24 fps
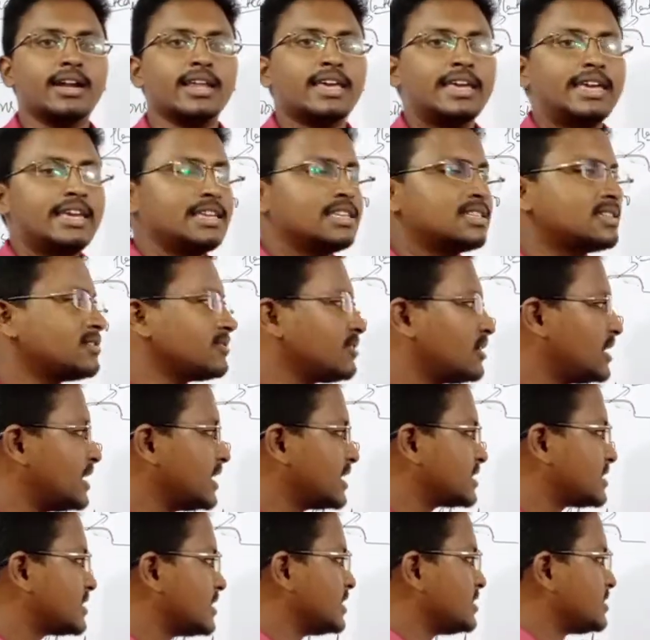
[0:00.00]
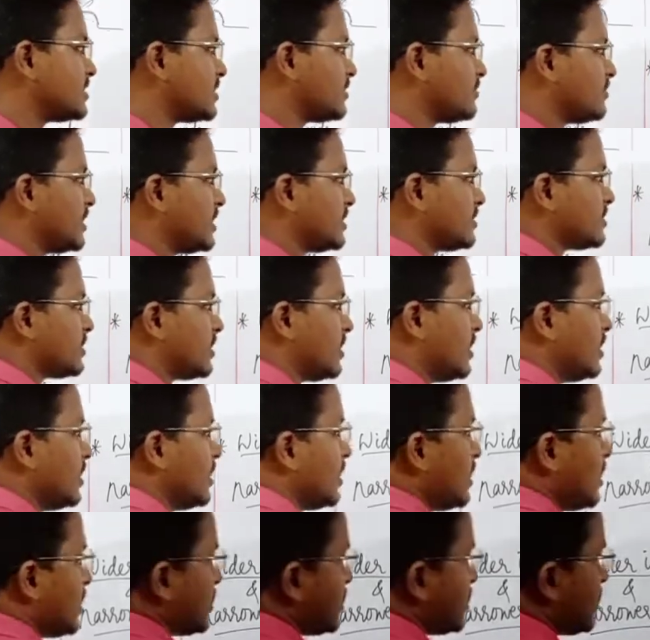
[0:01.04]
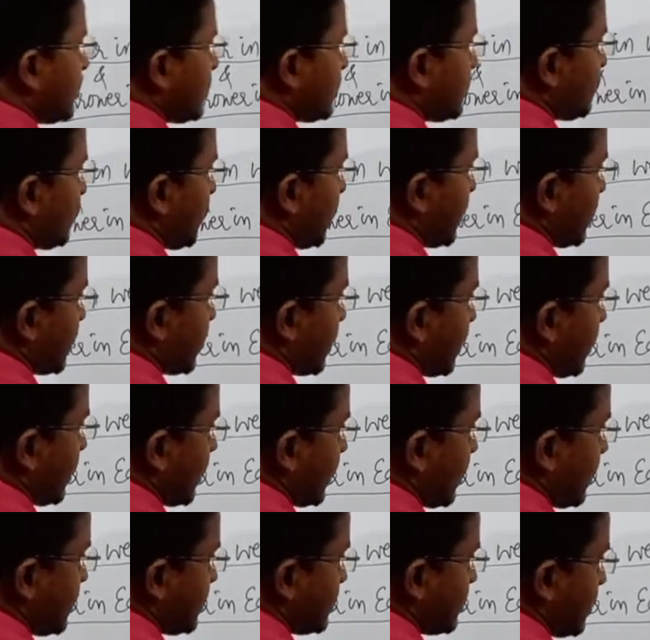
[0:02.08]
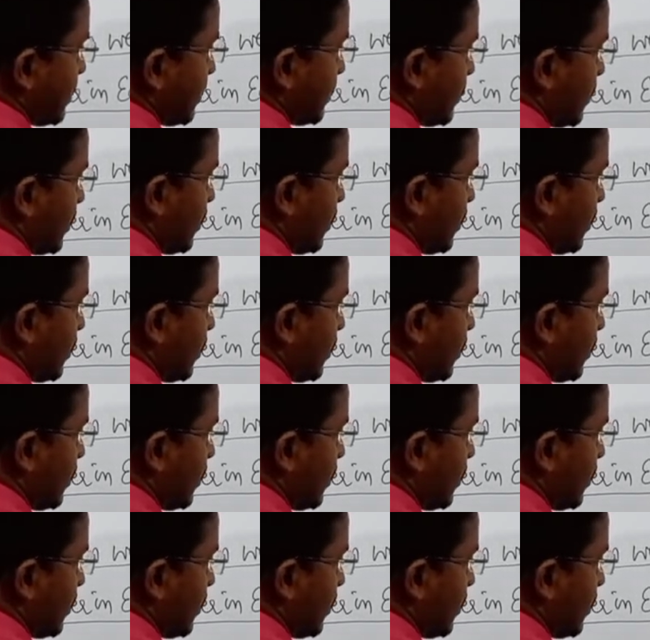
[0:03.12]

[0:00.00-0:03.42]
Eastward extension means this particular region